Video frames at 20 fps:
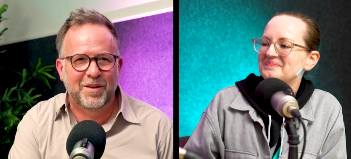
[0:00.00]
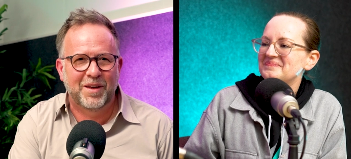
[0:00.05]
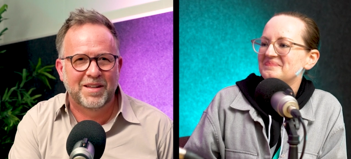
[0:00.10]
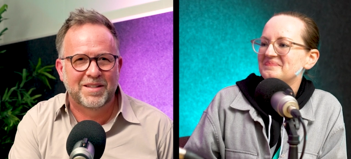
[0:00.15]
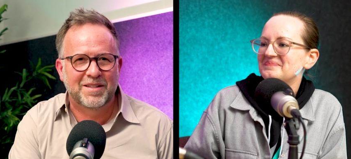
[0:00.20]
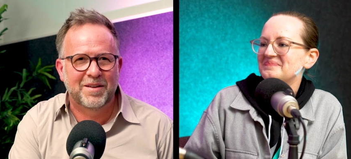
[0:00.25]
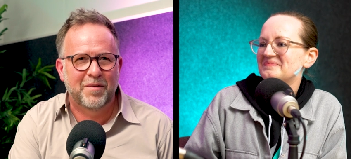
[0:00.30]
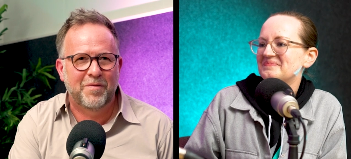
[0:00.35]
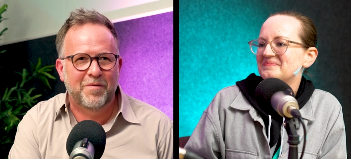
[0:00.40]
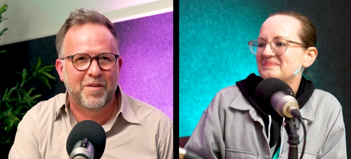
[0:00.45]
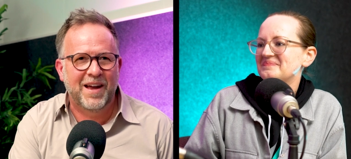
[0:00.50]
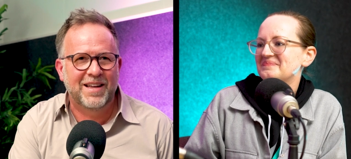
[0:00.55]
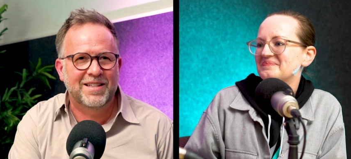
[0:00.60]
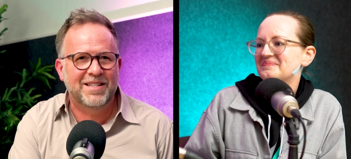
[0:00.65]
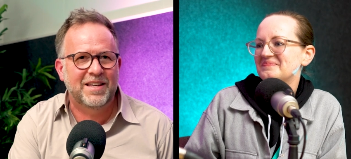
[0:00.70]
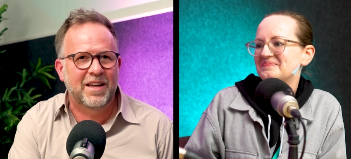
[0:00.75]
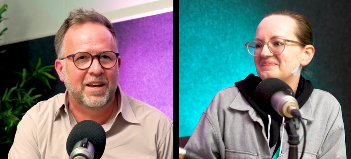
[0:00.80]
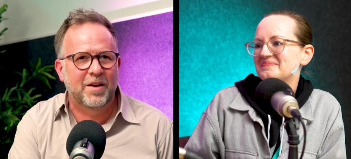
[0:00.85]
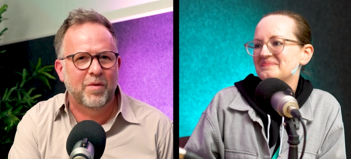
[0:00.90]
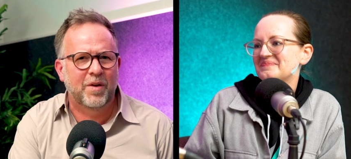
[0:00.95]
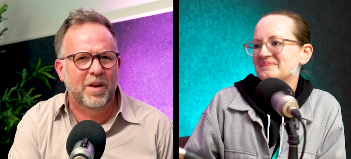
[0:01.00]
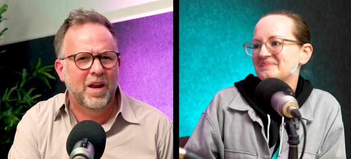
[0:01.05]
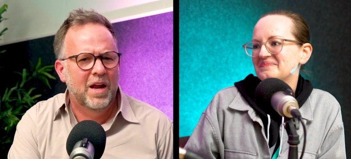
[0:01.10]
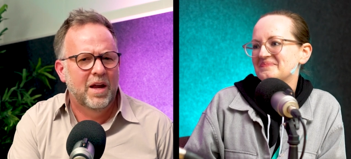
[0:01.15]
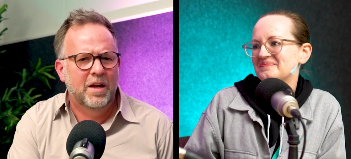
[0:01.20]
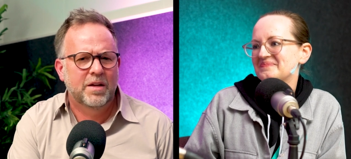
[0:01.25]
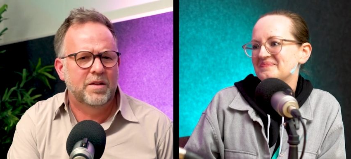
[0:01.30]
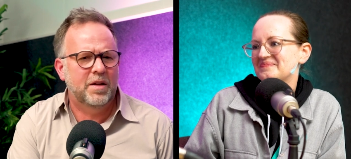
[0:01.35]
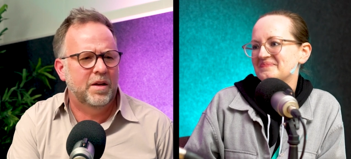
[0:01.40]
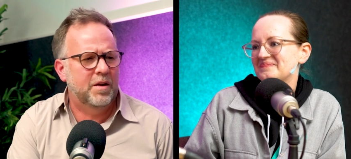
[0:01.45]
Speaker 1: it's a fascinating one.
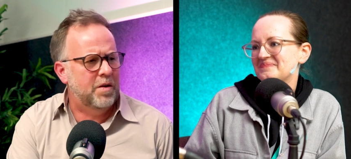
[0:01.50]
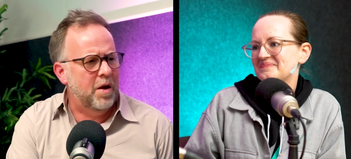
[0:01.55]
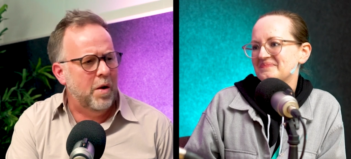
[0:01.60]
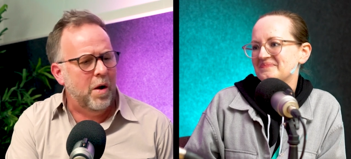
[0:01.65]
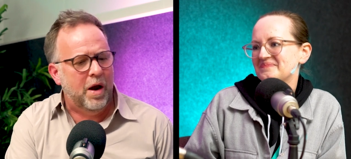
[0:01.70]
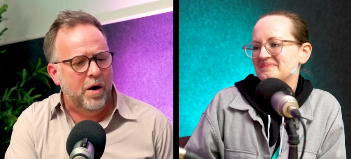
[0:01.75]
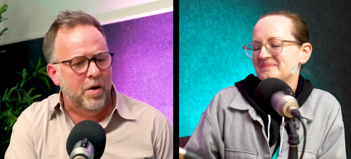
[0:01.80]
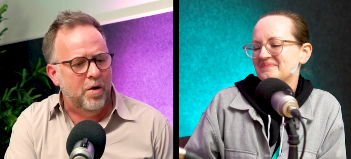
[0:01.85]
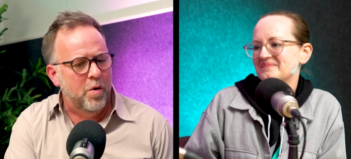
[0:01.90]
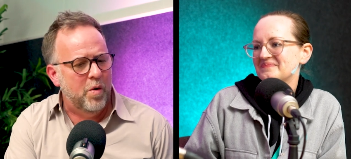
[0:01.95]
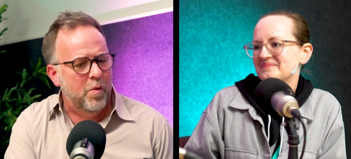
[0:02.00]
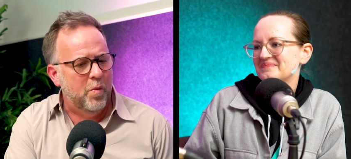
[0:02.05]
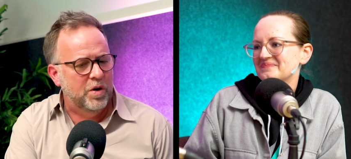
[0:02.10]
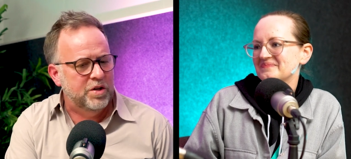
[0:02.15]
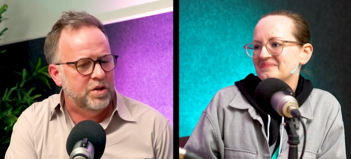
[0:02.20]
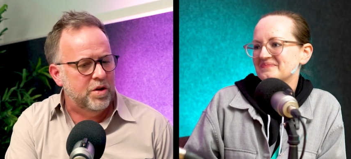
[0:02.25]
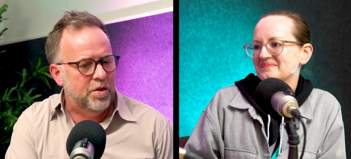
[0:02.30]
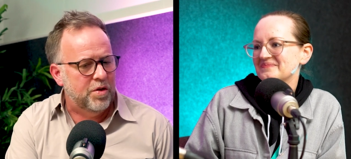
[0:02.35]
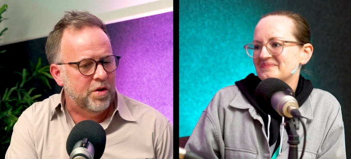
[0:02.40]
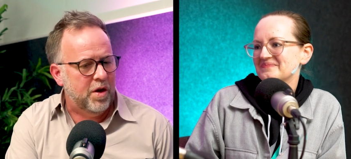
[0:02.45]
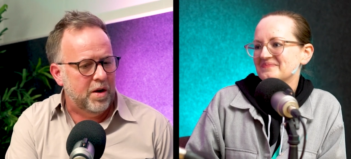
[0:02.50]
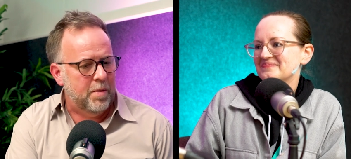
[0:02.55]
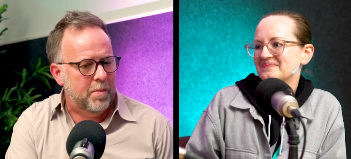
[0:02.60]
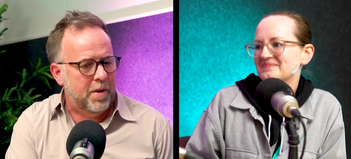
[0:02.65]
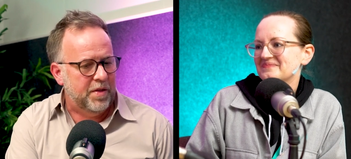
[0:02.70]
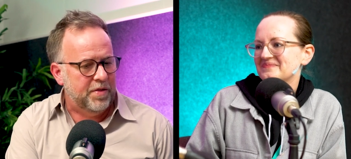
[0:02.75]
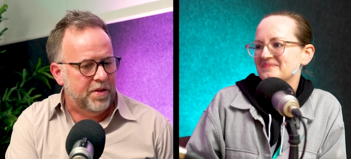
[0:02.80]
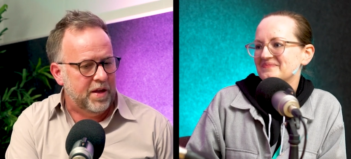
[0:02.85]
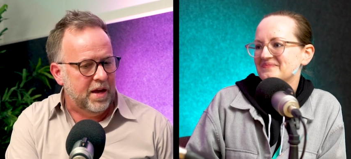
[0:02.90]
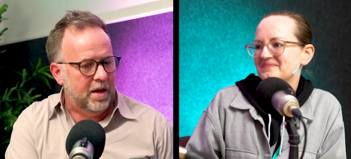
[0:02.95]
It, I don't know what you thought
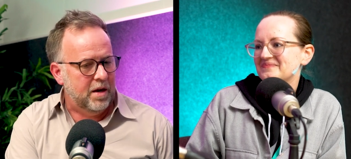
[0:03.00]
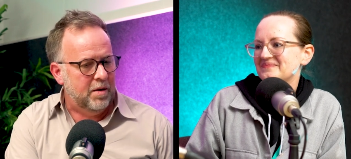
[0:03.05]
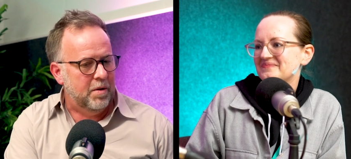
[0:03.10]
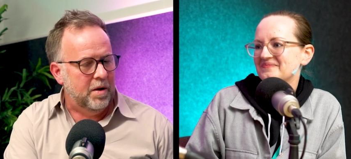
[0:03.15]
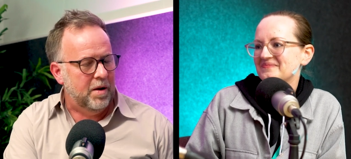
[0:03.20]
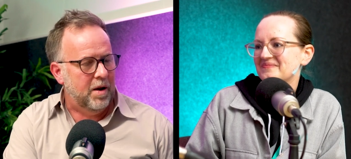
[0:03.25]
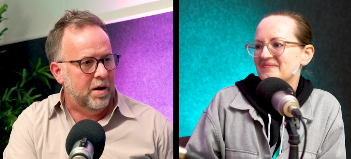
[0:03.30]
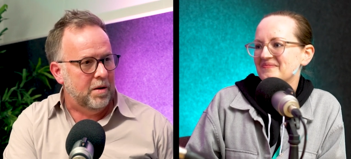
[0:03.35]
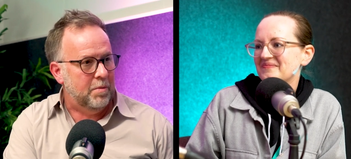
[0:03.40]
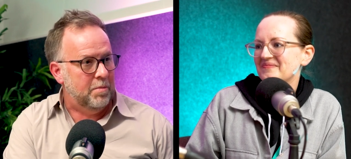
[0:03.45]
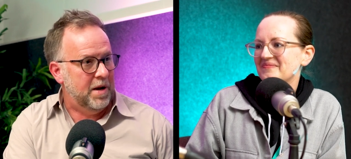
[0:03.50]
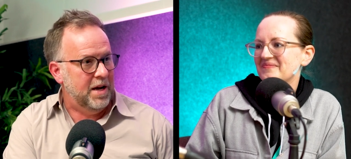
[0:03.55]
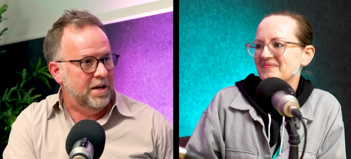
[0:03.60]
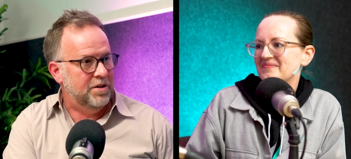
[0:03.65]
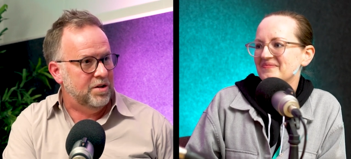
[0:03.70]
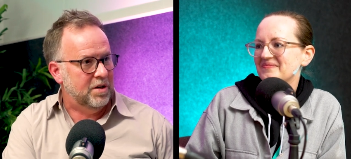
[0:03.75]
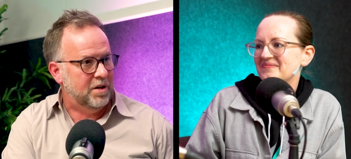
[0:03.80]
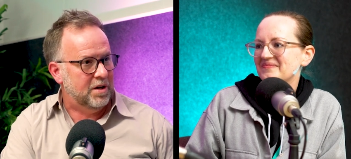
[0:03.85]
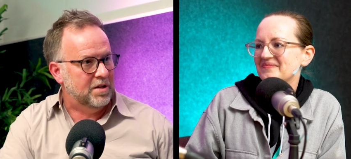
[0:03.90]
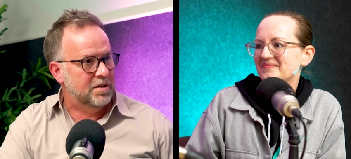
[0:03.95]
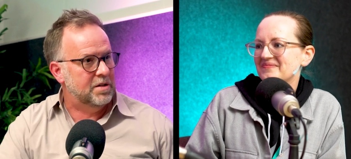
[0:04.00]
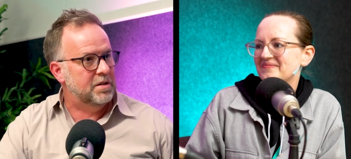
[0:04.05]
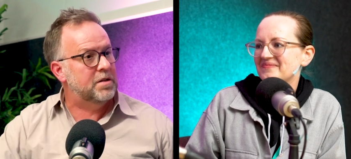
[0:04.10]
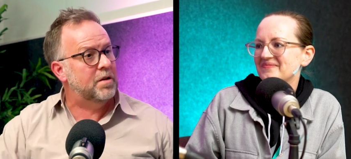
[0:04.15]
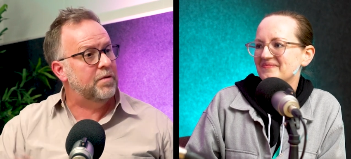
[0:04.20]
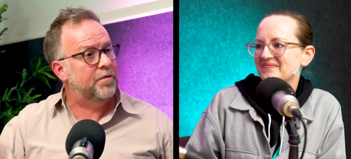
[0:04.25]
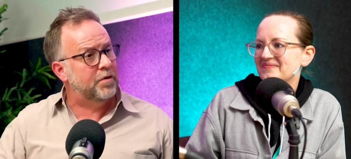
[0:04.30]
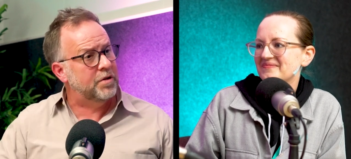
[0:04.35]
about the an- animation because this is the mm.